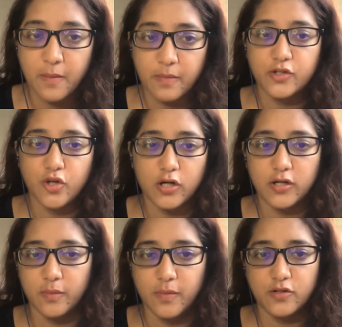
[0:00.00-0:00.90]
But
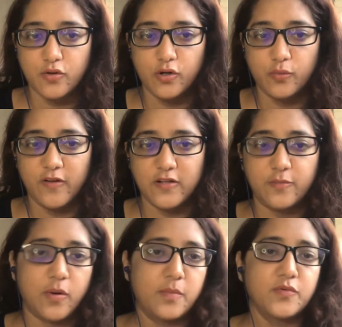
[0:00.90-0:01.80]
short term, it's going to face
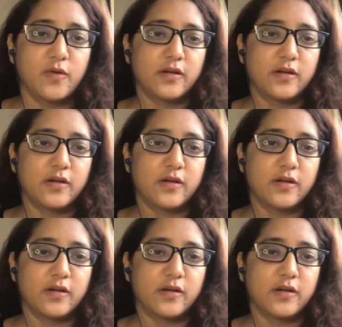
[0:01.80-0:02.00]
problems.